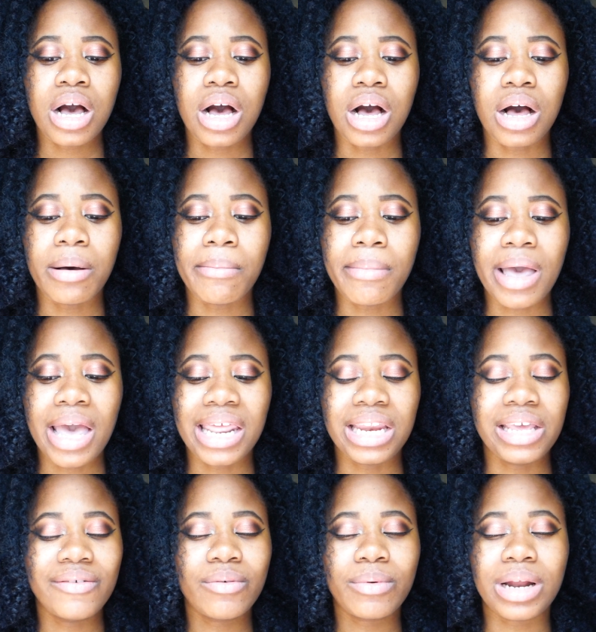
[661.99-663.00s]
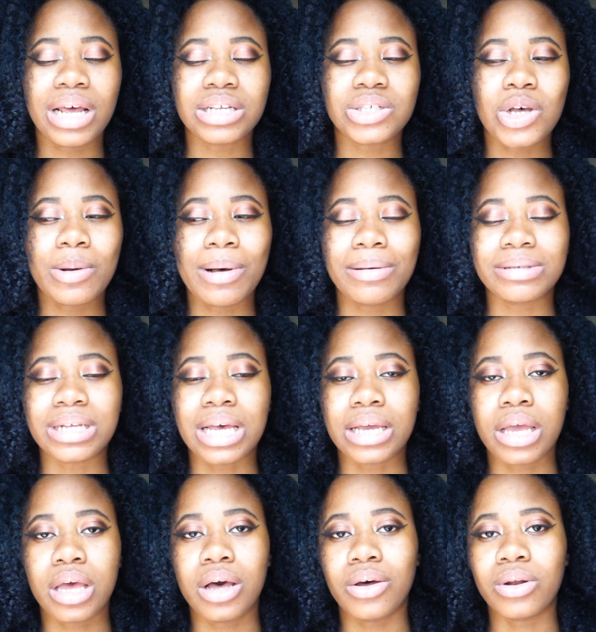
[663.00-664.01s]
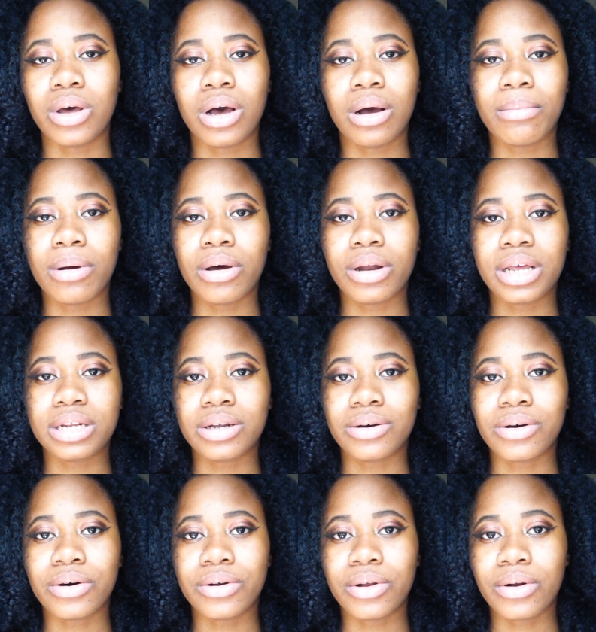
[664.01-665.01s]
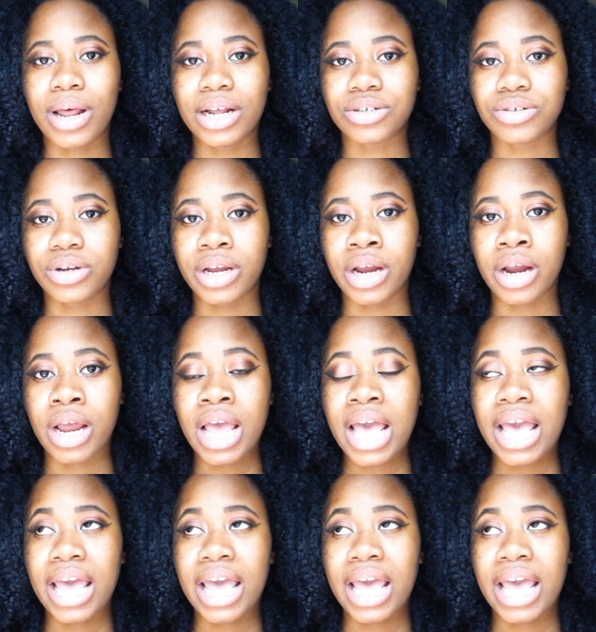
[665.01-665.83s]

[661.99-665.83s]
Um, and even when I saw them, I was like, hell no, nah, bro, that don't go no natural hair.